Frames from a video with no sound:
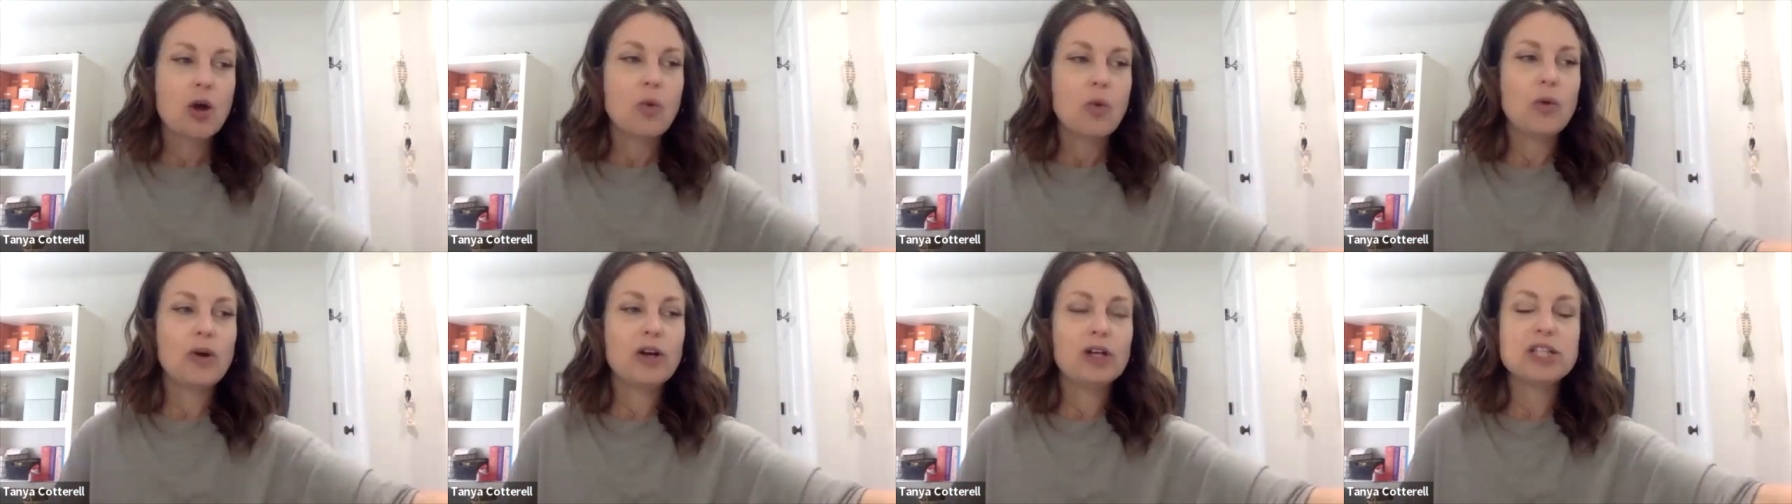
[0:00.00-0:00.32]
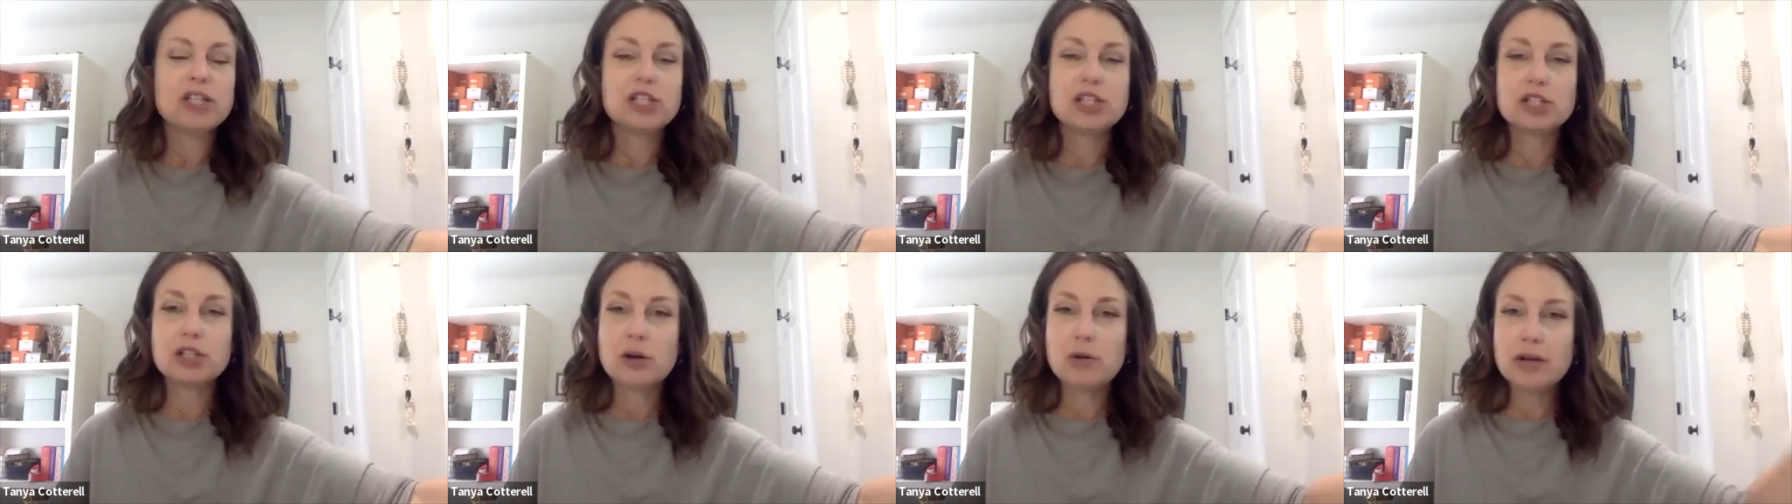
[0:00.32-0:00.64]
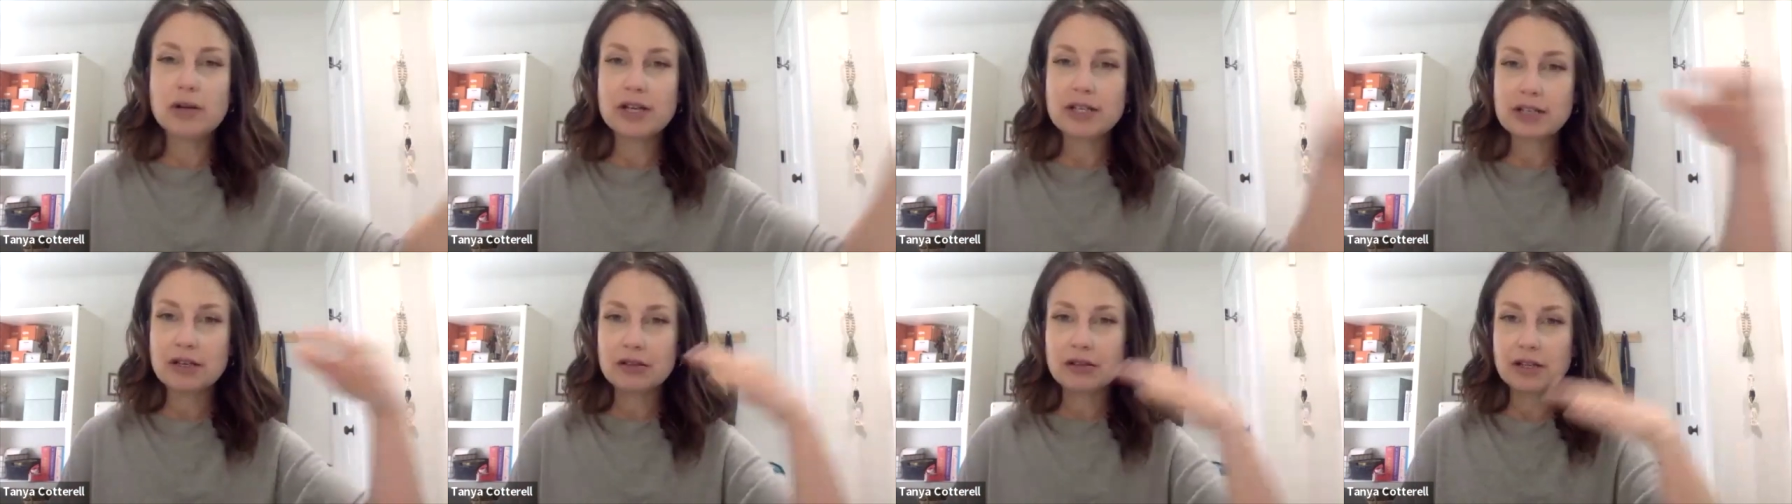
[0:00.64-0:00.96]
we're
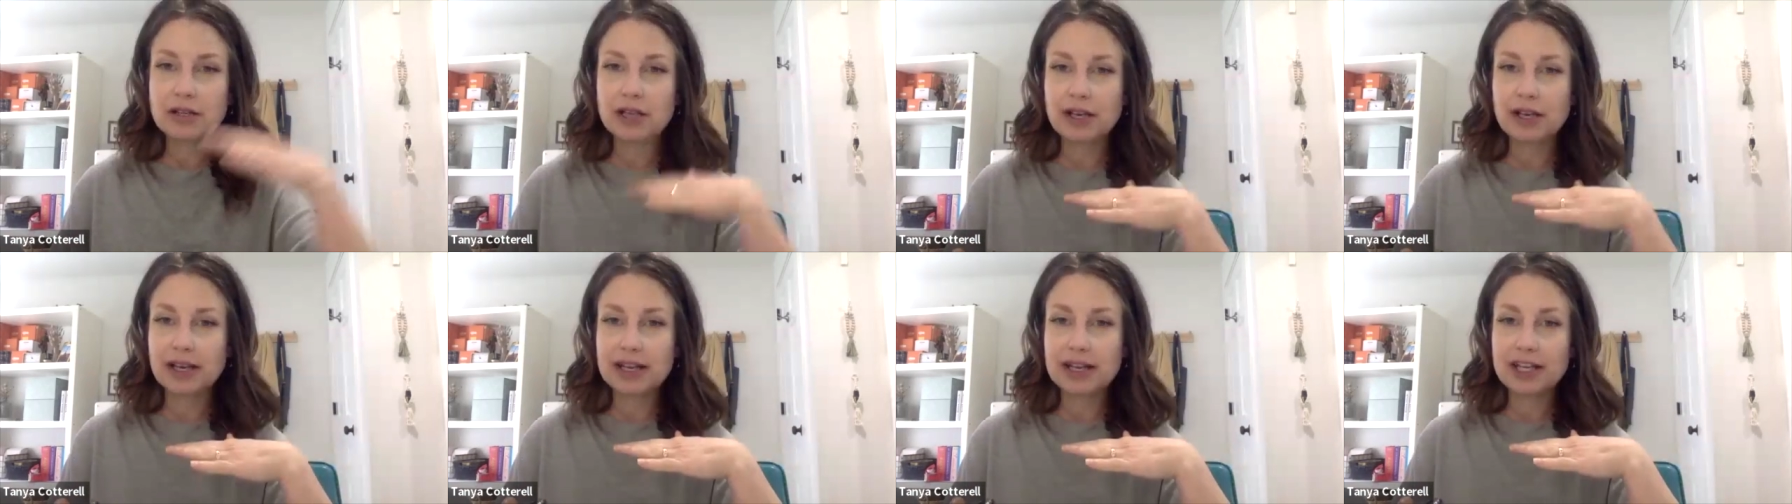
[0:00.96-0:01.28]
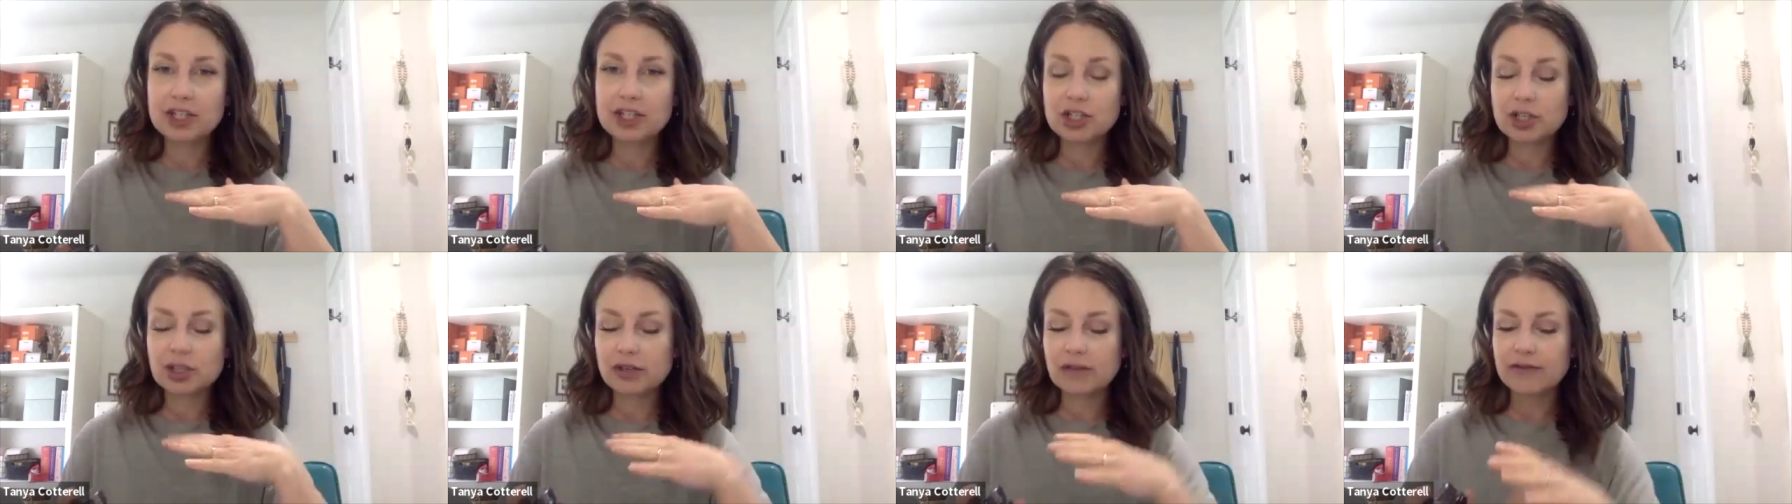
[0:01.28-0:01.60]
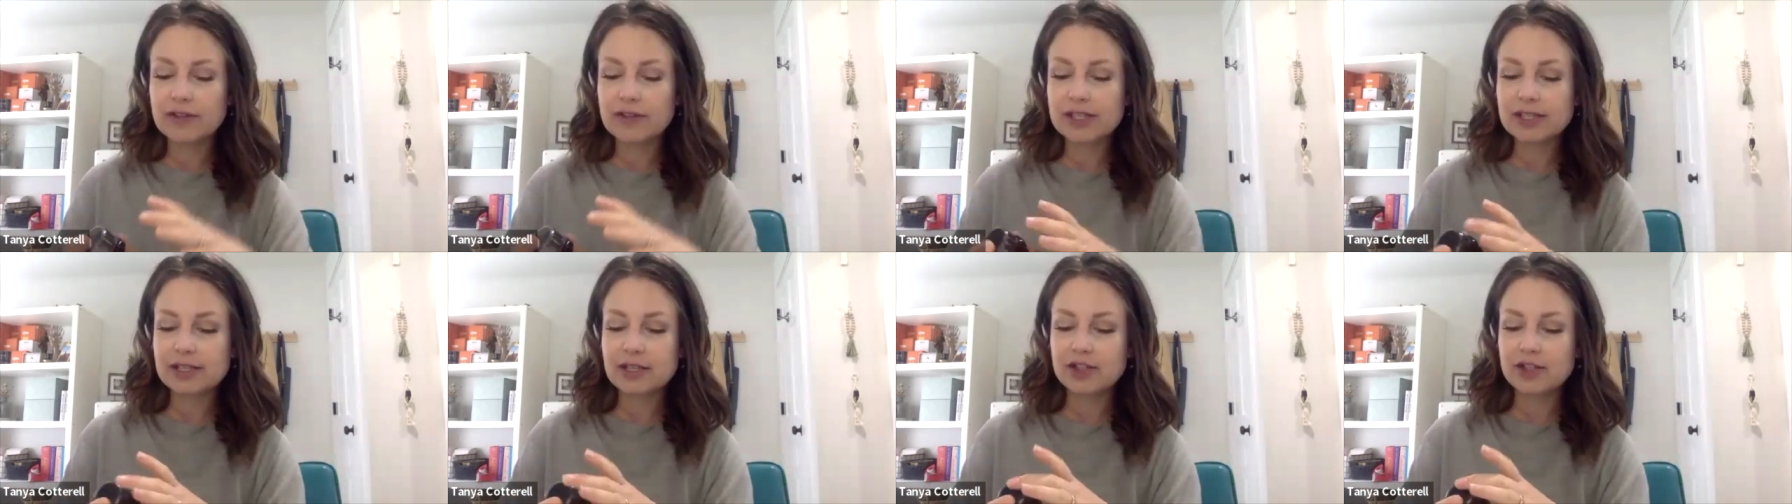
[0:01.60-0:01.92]
slowing down that aging of
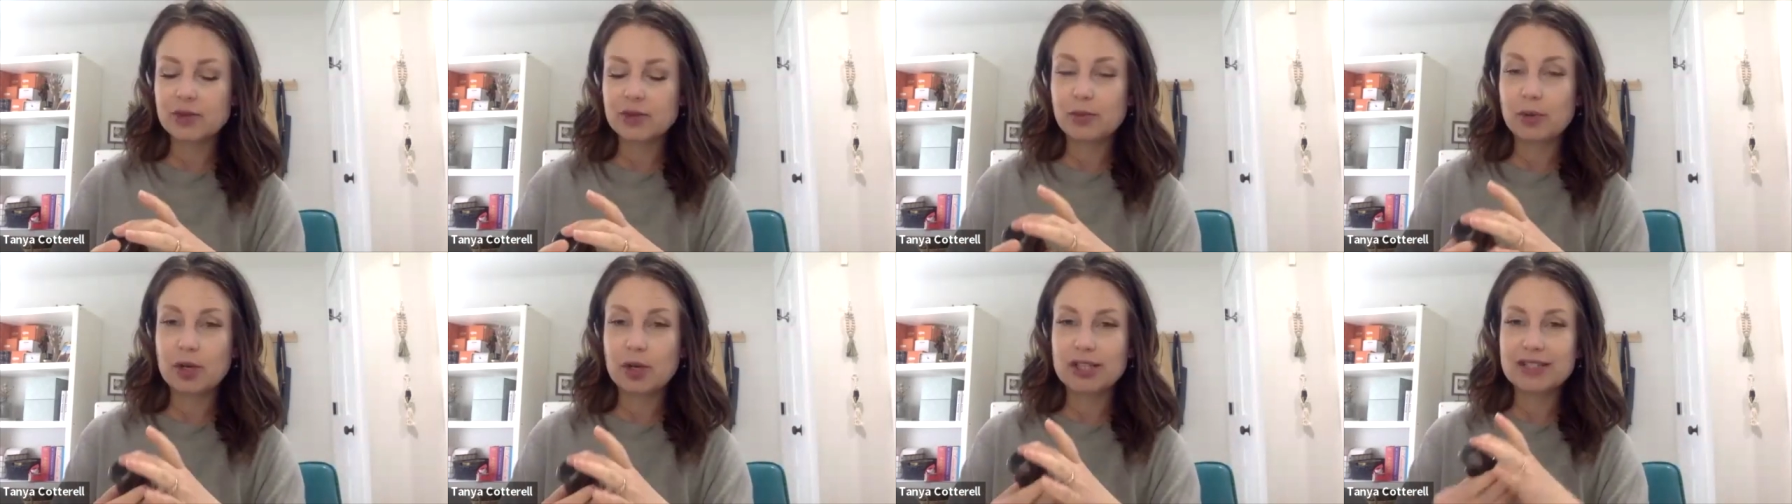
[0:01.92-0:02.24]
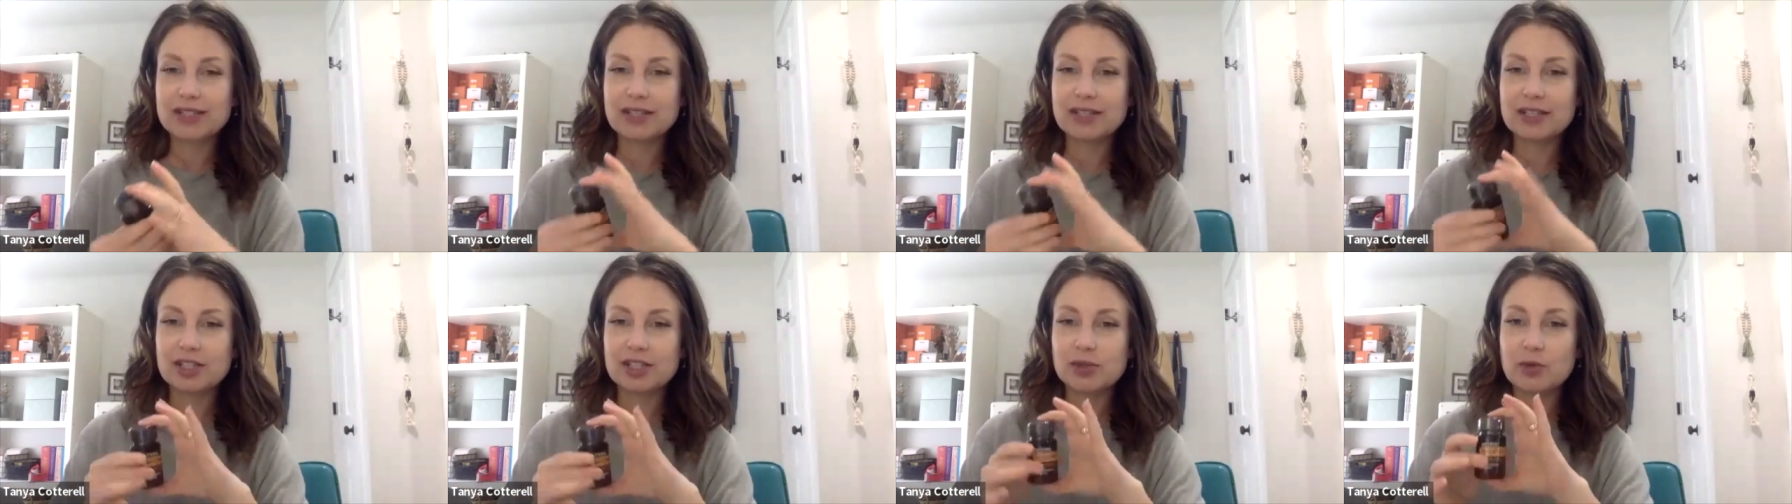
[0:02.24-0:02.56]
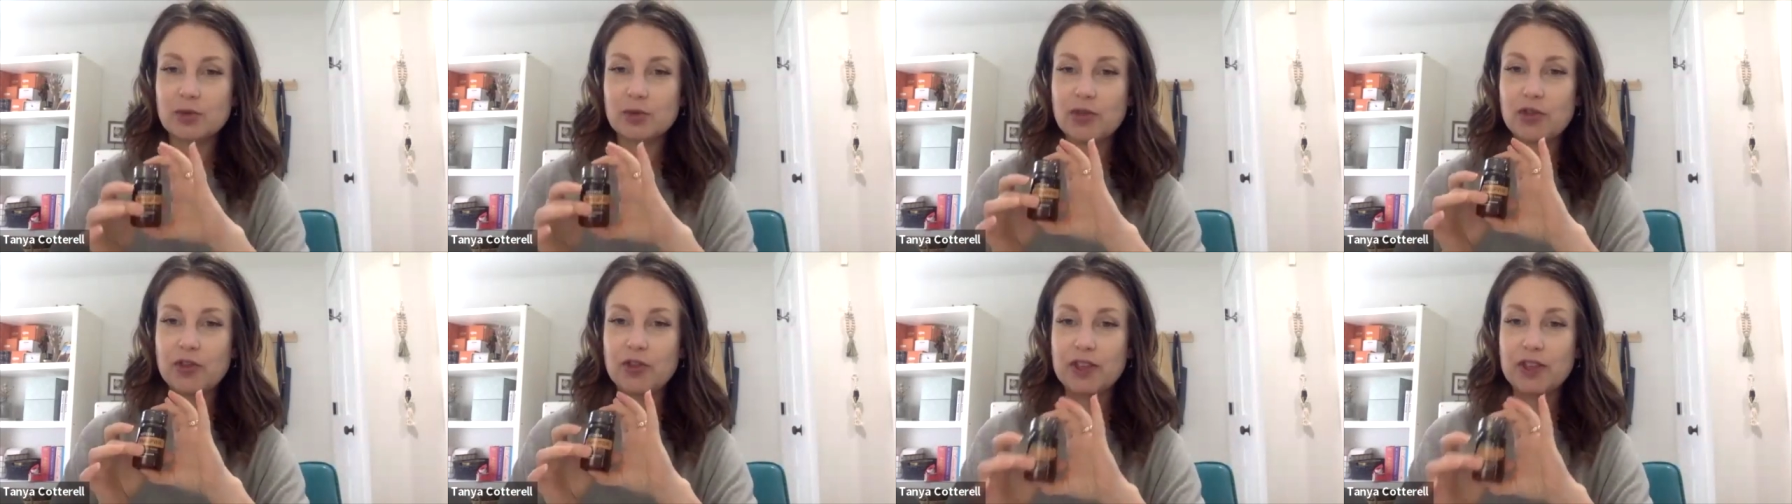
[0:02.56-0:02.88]
the cells process
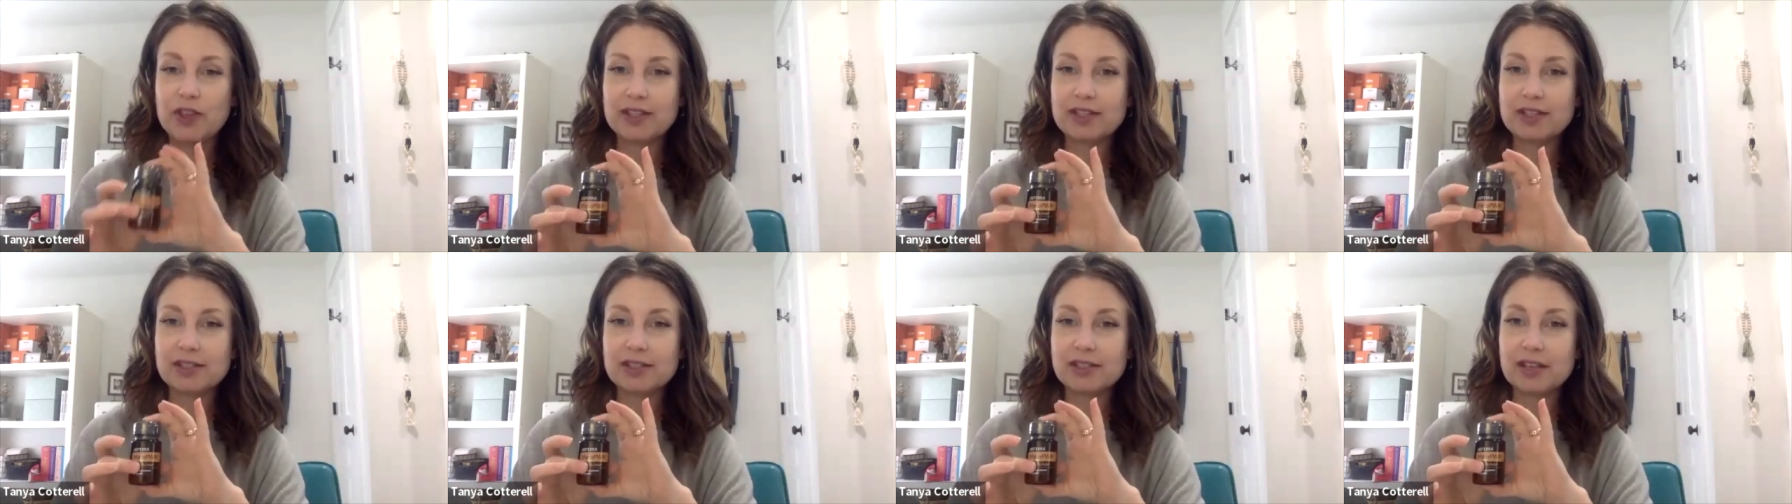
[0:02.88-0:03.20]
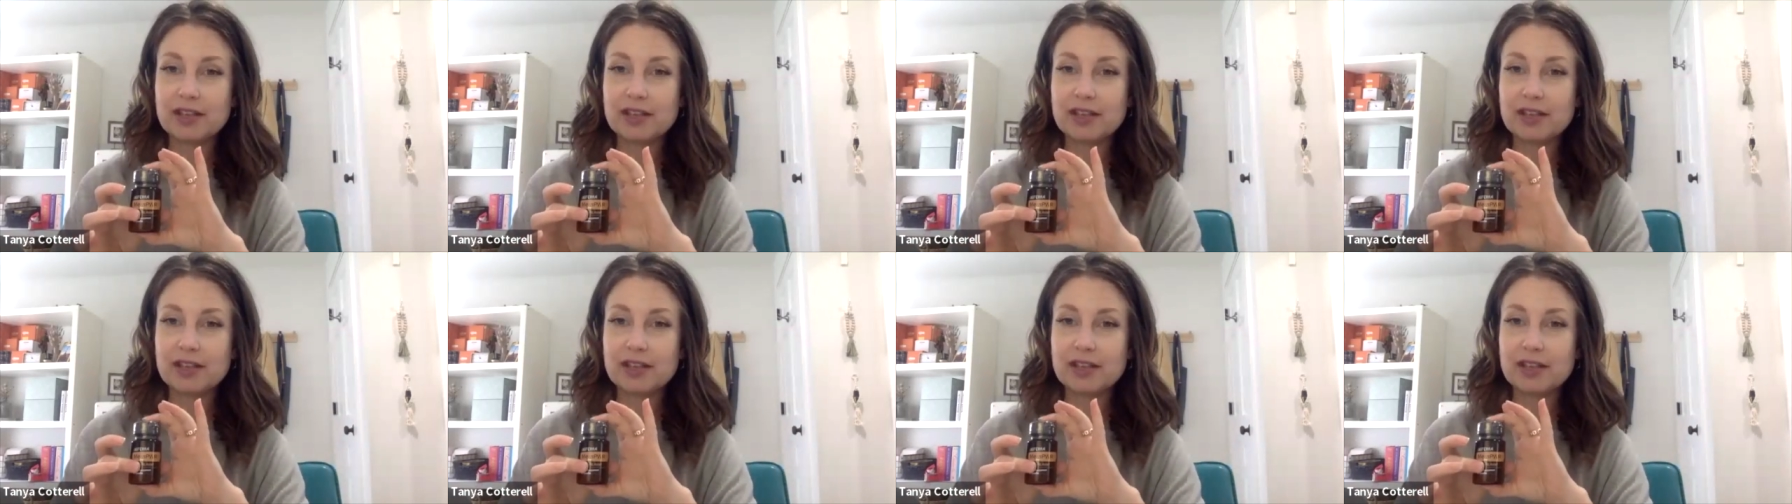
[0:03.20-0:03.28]
with this.